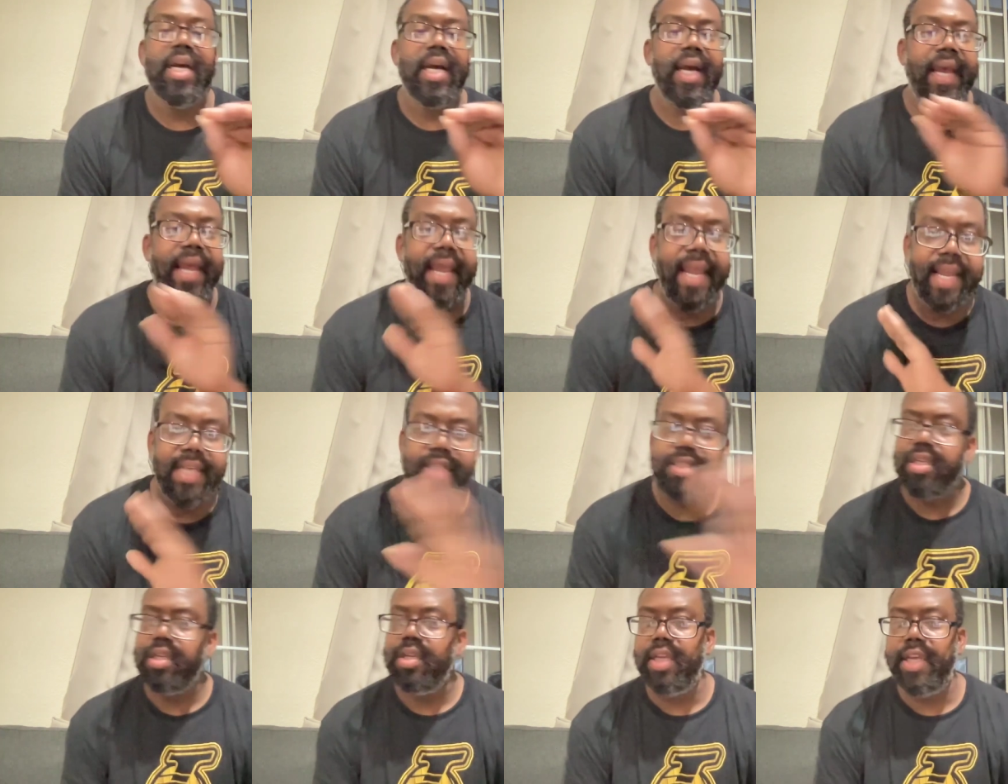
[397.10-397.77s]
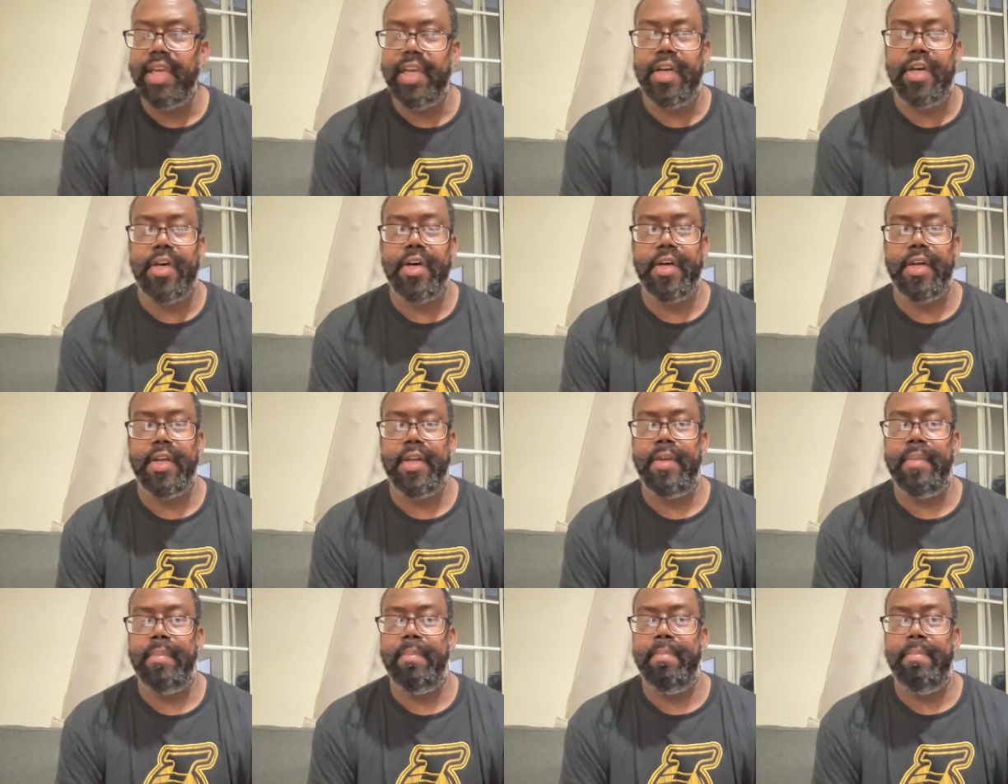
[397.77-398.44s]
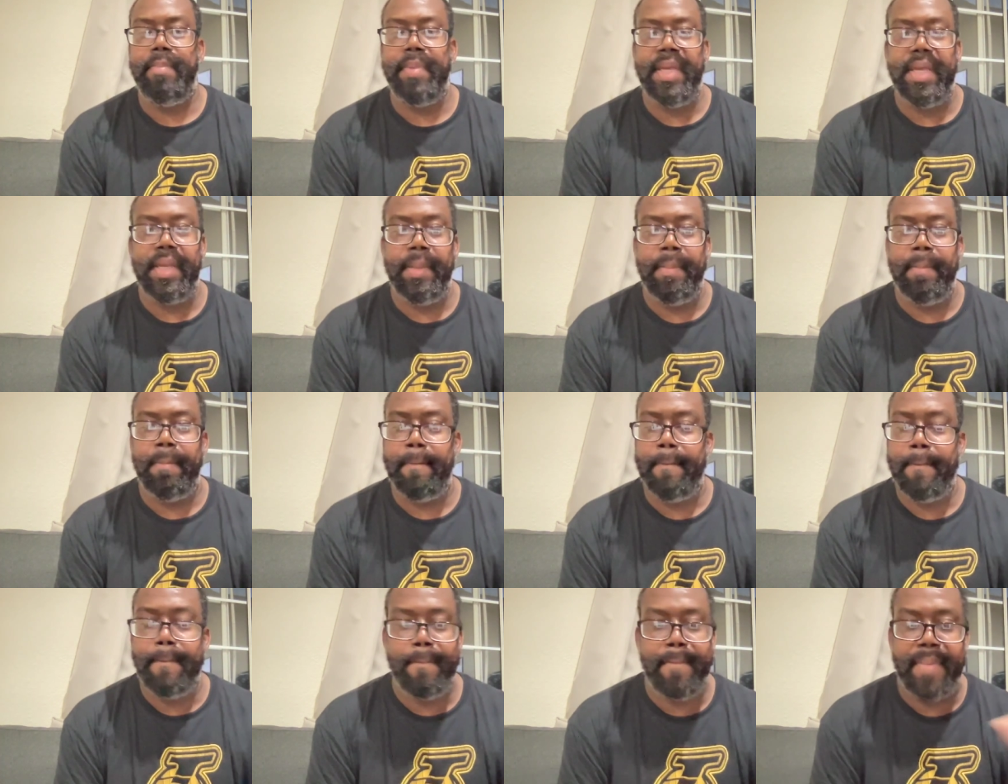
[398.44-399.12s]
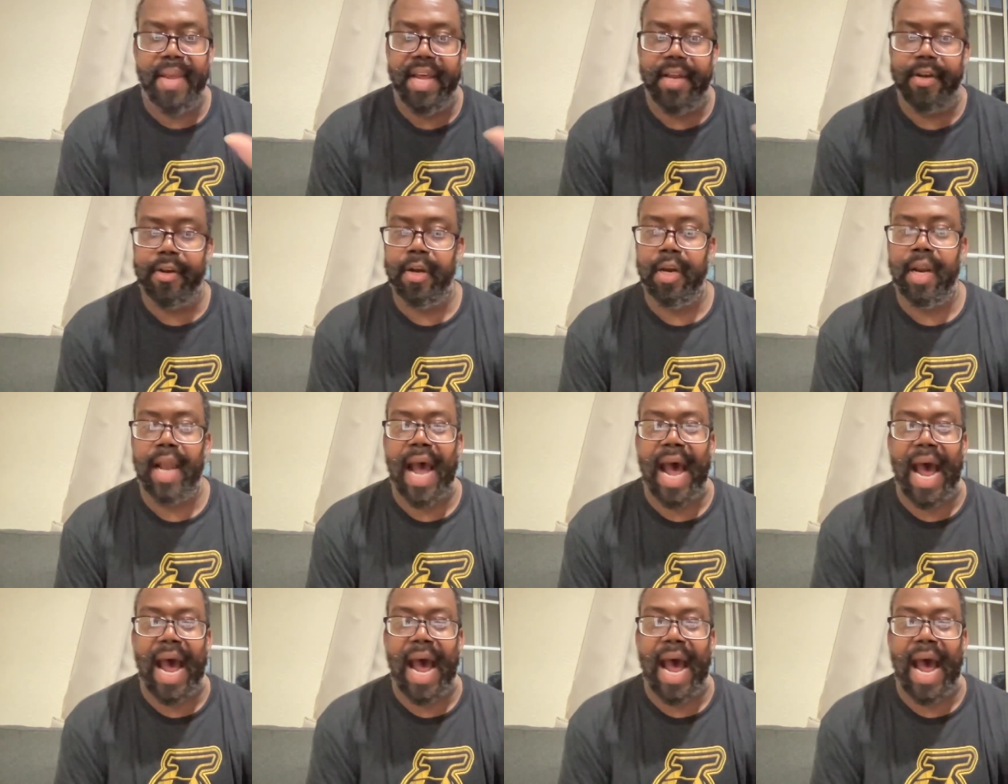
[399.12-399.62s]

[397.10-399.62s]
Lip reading: Easily could be better.